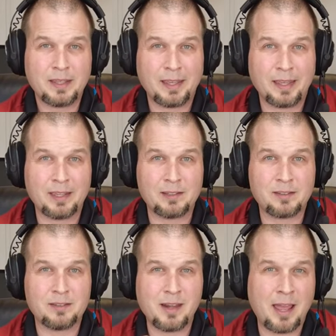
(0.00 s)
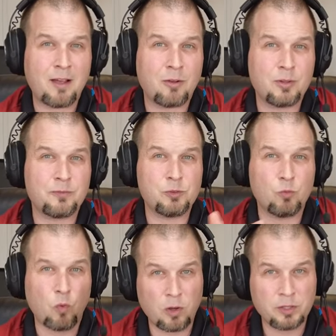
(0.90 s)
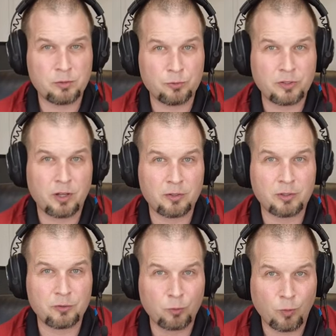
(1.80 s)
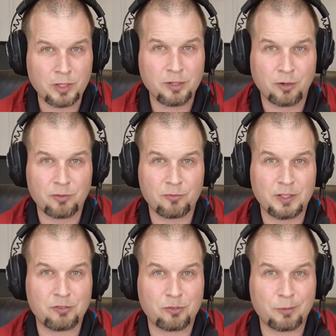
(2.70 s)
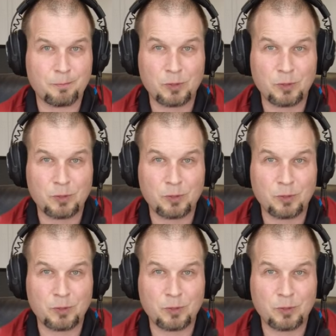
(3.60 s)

And now, if you want to use the 120 hertz feature,